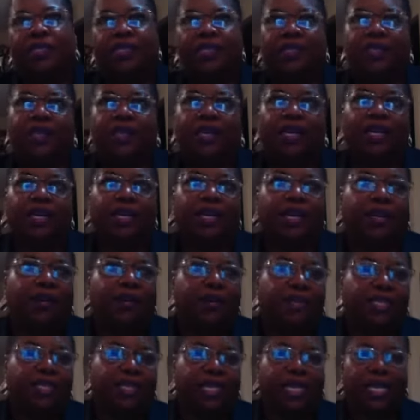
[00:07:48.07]
It started
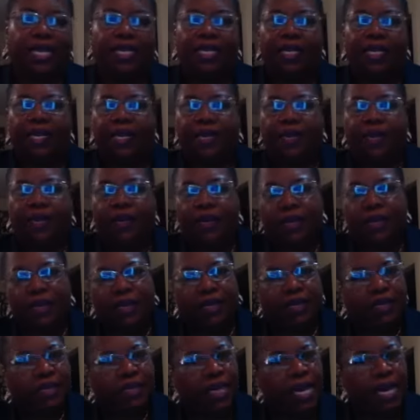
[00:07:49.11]
out as an idea,
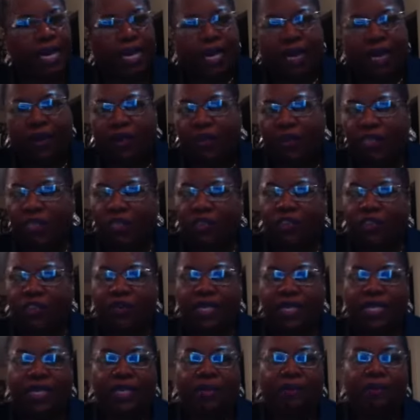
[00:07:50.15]
it started out as a
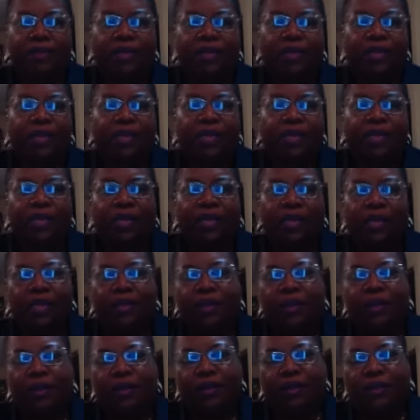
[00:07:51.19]
dream, and
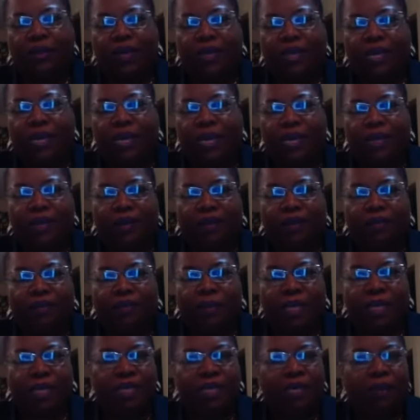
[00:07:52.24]
then, we kind of
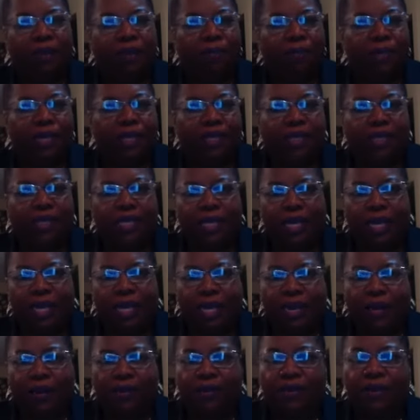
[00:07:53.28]
begin to build it
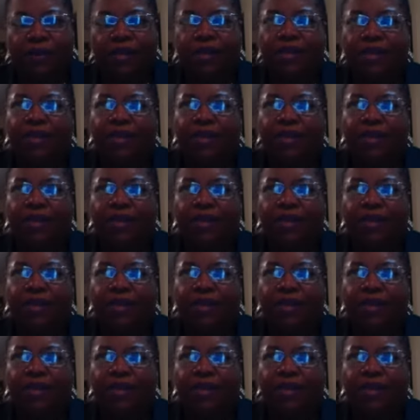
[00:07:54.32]
out.